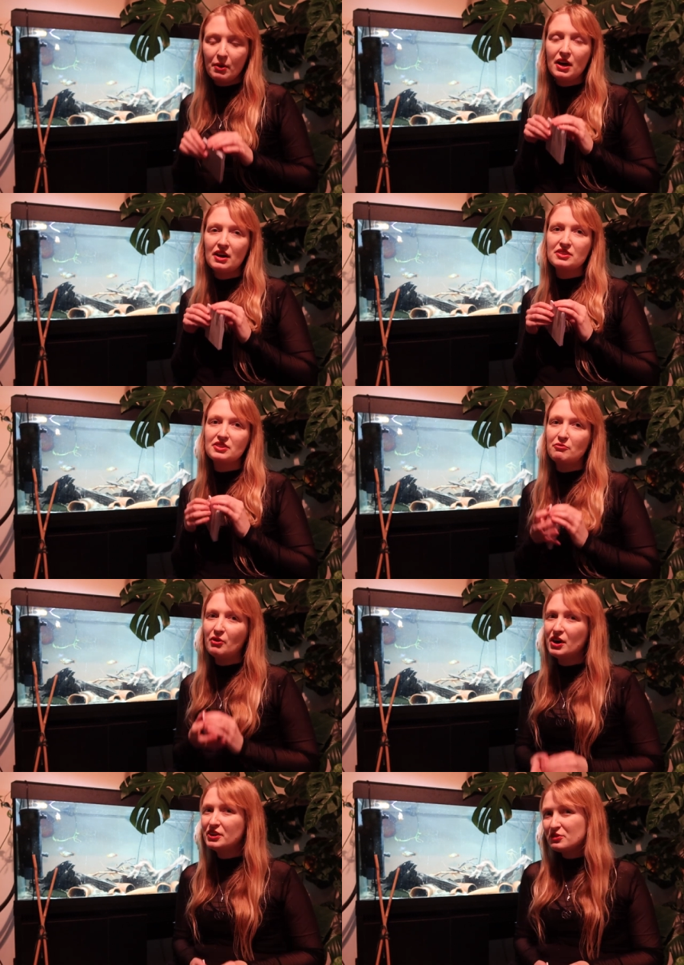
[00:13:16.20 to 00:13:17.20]
But the
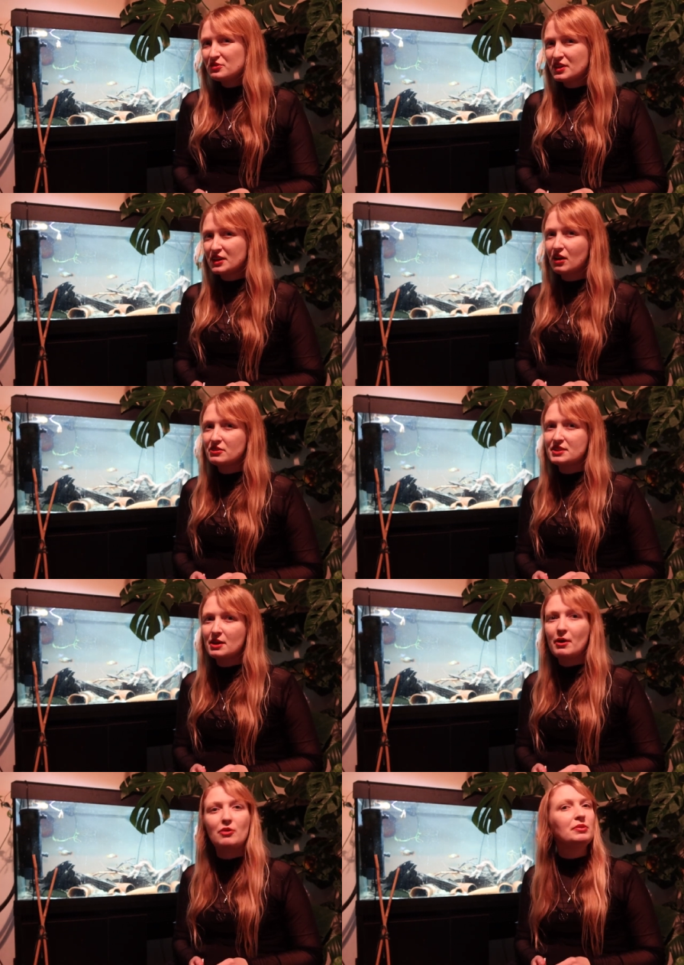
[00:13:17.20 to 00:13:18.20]
final thing I'd
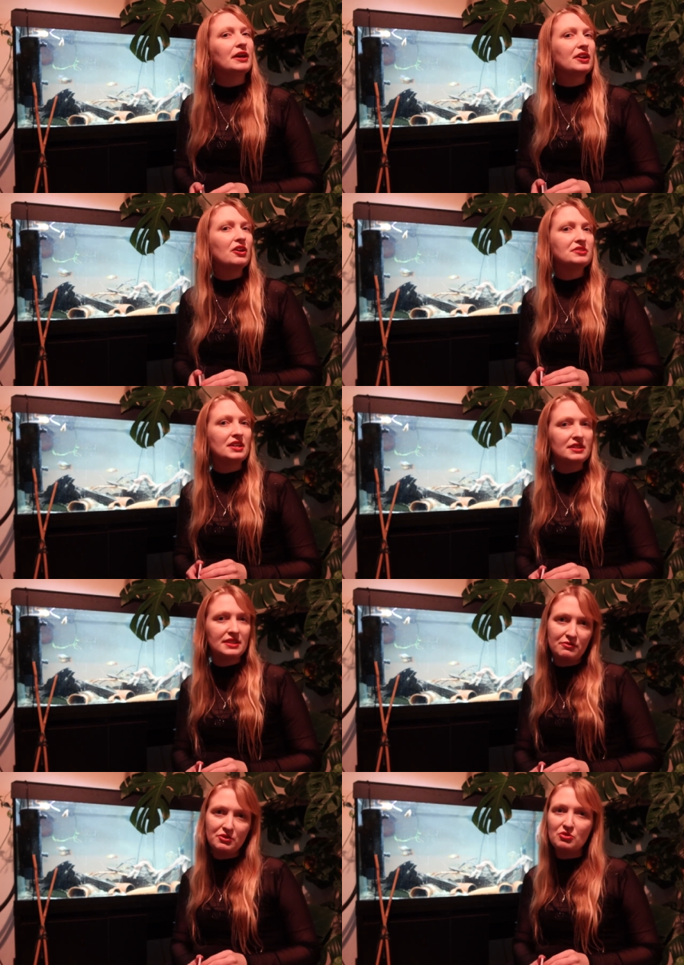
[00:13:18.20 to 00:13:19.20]
say about plecos
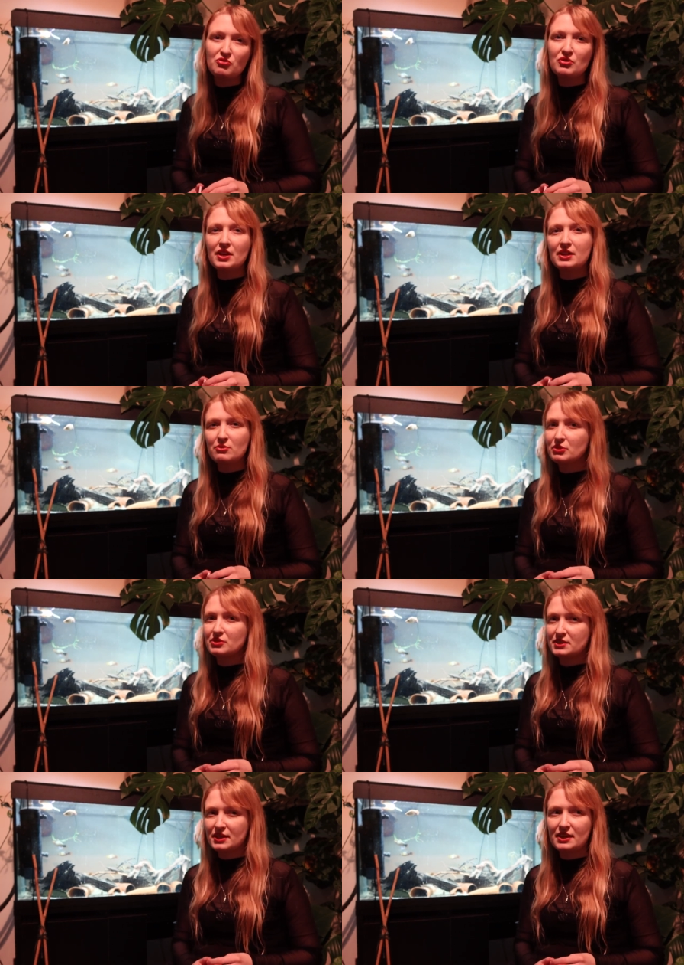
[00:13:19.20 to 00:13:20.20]
is, if you really
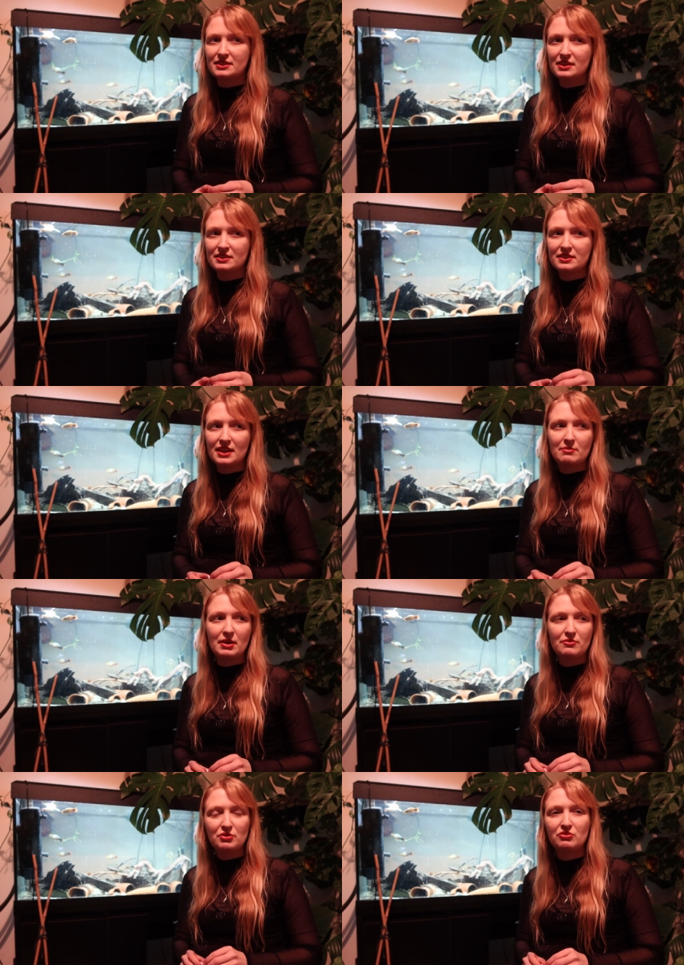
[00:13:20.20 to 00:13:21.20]
want to get into them,
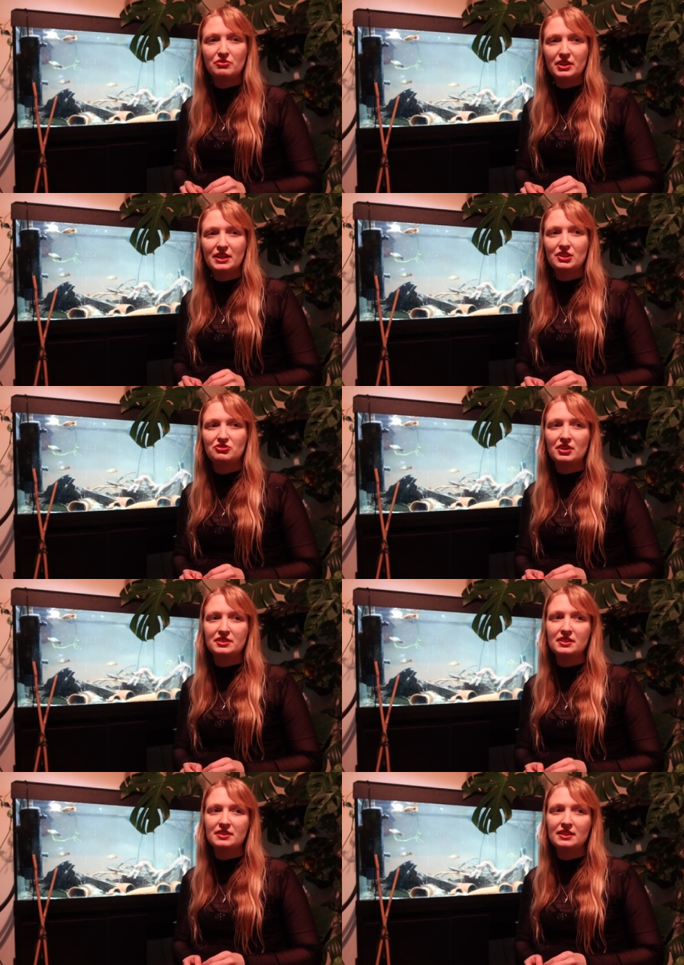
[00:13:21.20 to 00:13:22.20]
if you're really
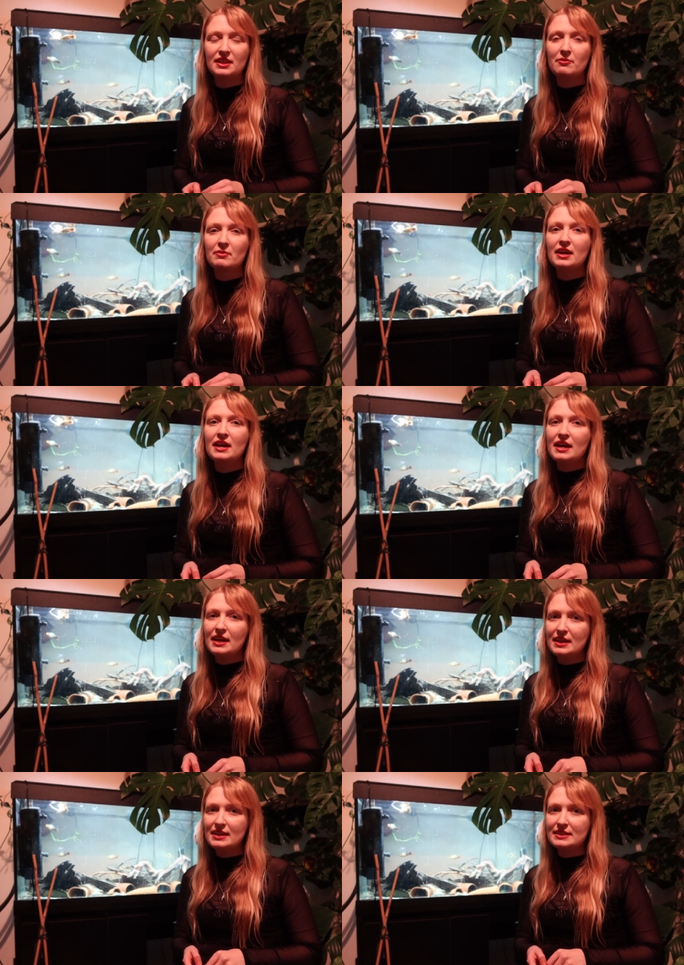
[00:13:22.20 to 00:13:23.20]
interested in them,
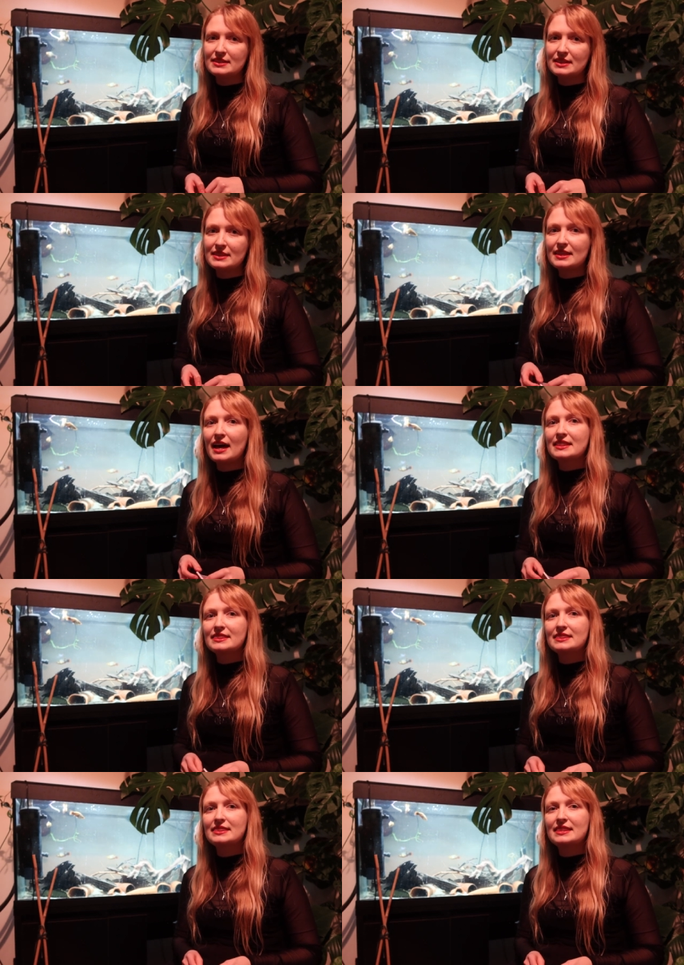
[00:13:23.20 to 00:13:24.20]
is
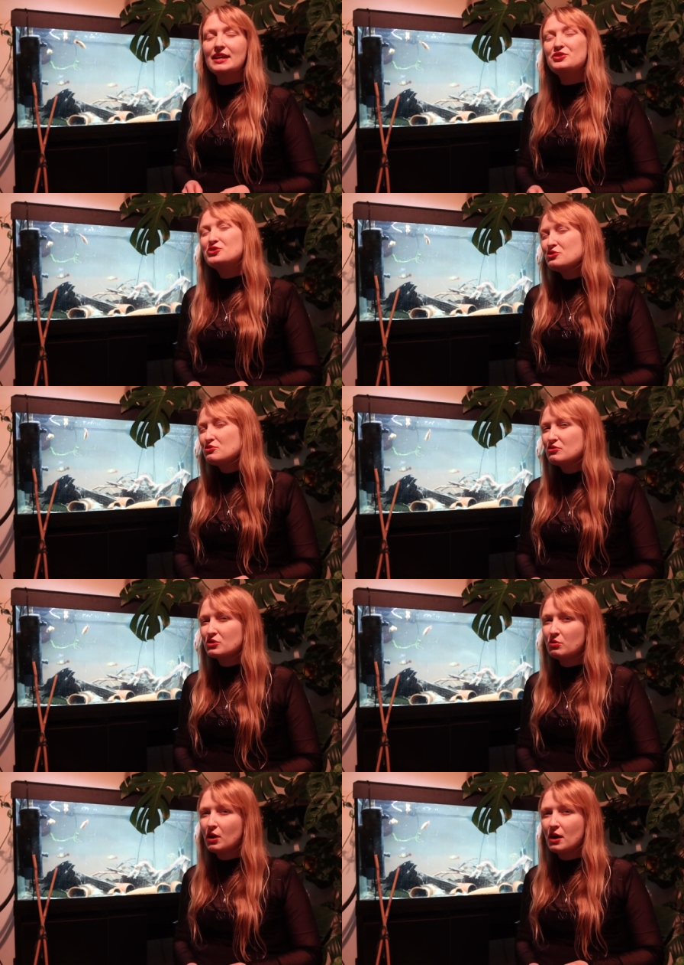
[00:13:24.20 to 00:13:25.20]
that they do
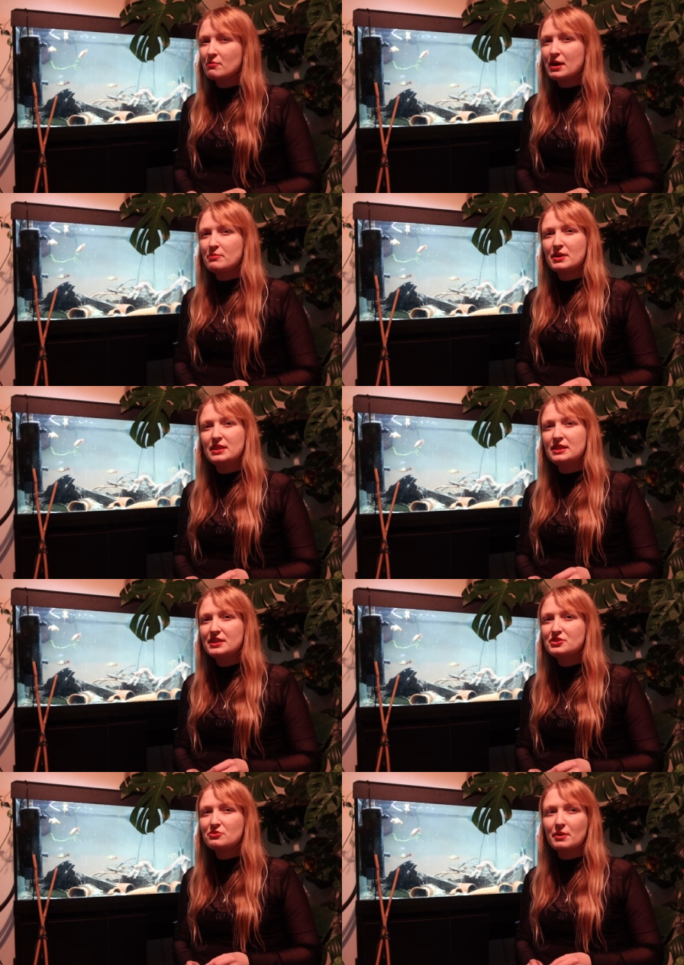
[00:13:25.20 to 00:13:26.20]
require maybe a
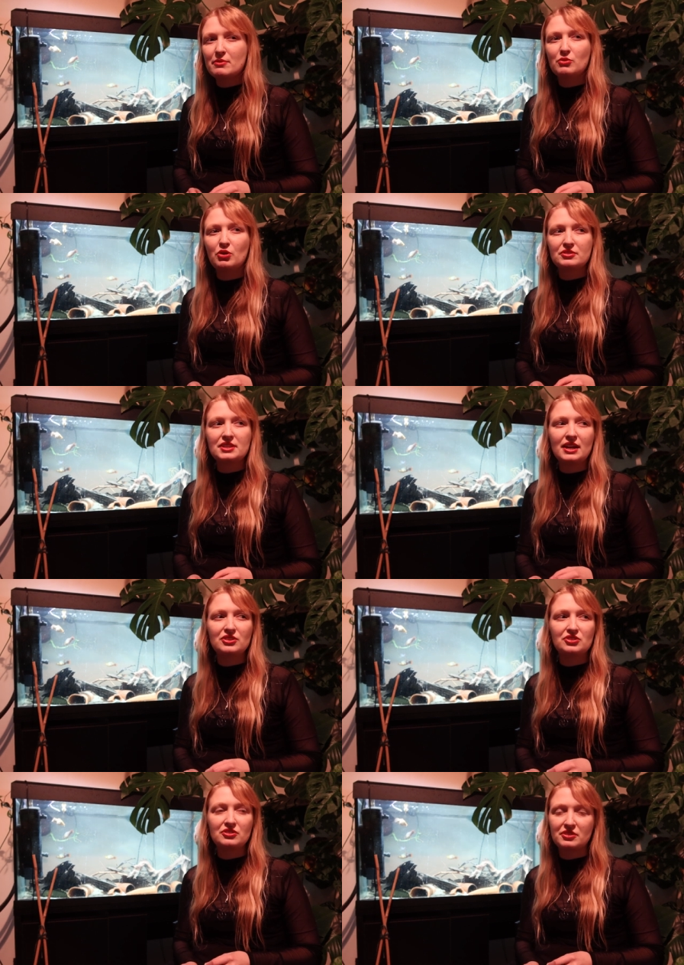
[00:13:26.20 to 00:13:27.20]
little bit more
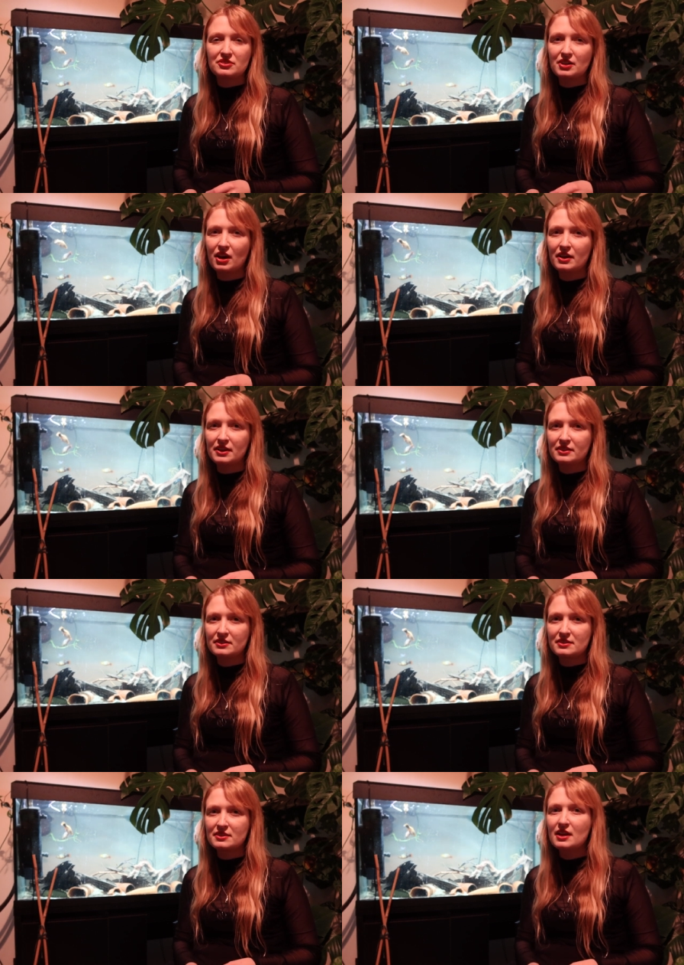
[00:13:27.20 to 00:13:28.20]
attention to
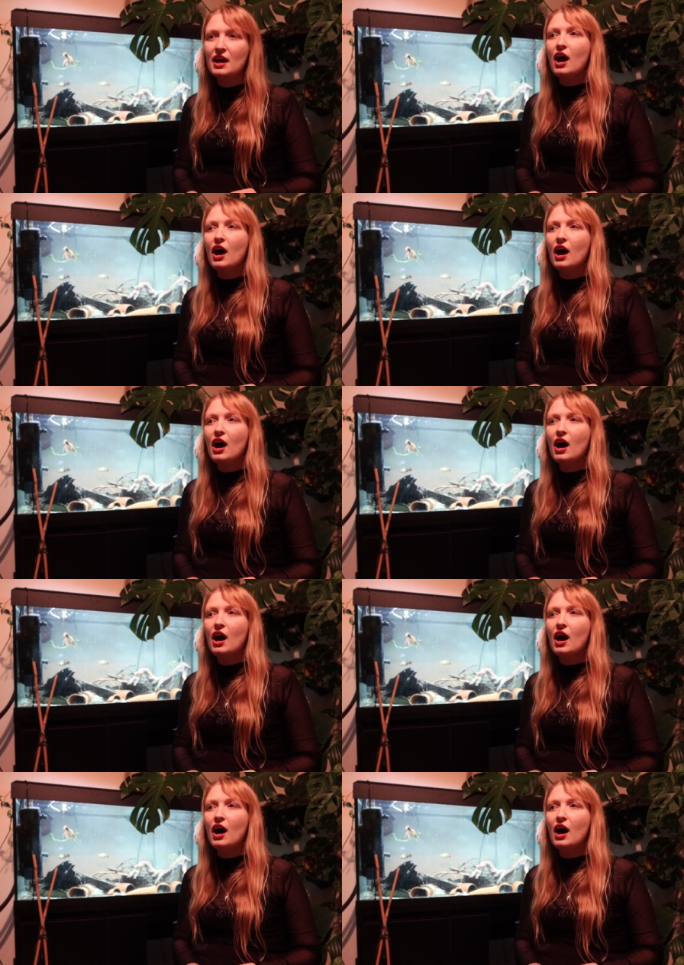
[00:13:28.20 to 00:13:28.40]
science.